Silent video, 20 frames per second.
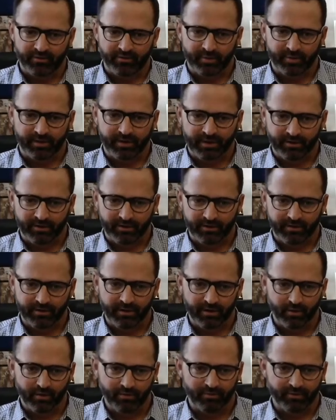we get
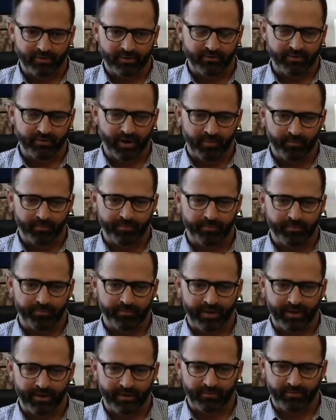over this hump
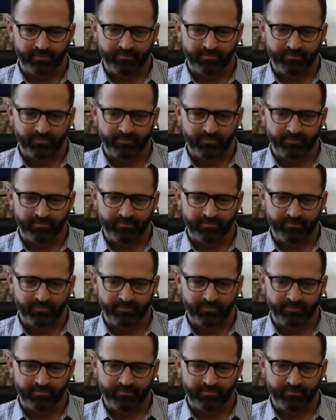that we've